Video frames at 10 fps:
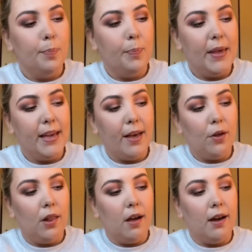Big
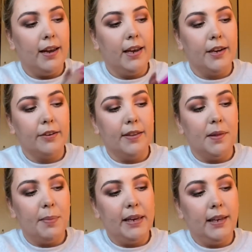old highlighter in the
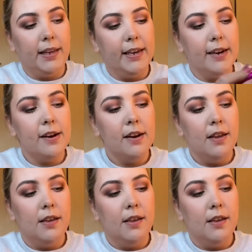middle here.